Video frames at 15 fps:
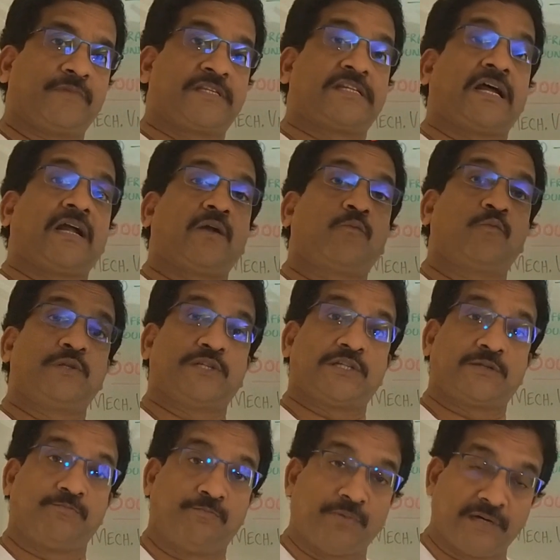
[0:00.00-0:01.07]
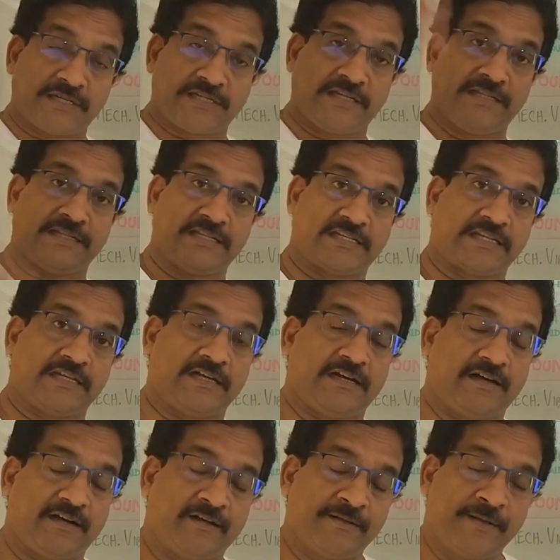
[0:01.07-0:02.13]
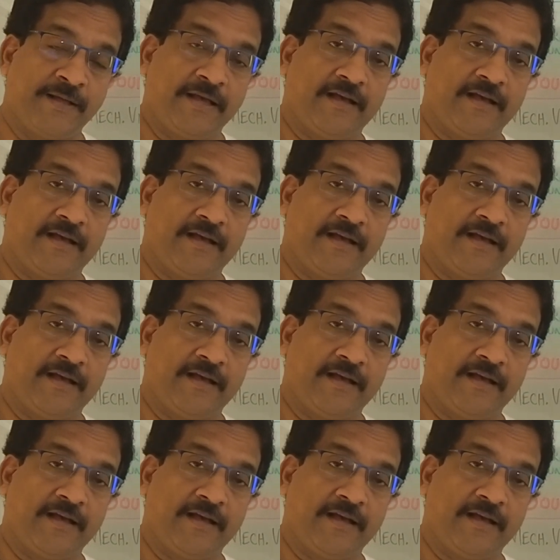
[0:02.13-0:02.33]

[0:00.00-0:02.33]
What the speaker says: star which is burst in the